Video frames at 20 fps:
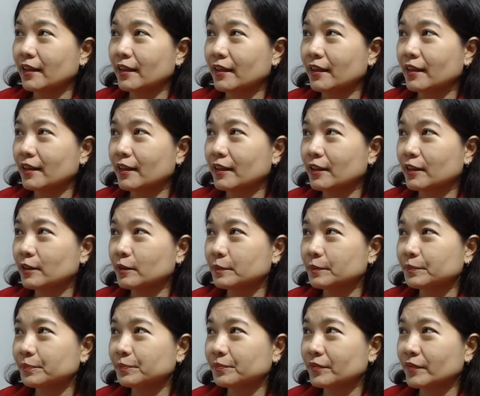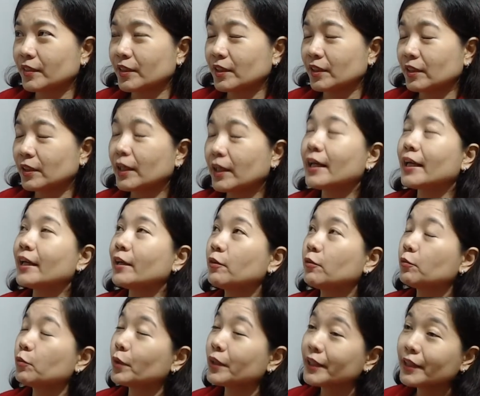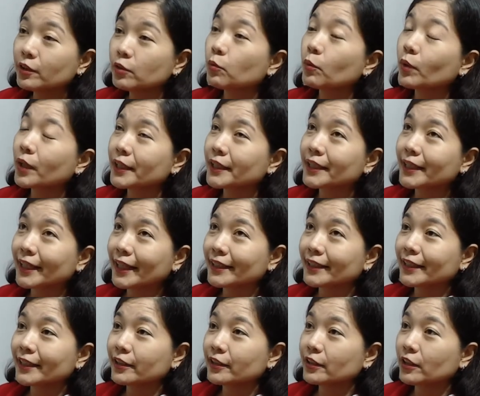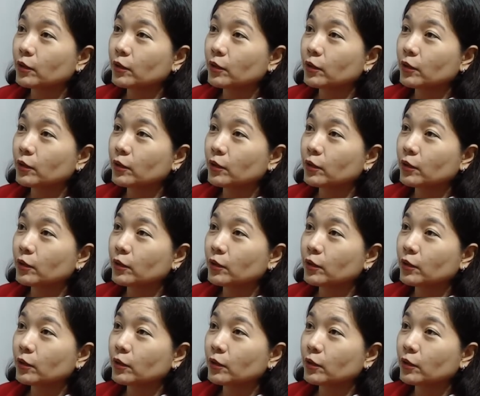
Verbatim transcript: Um, and we didn't want to get in the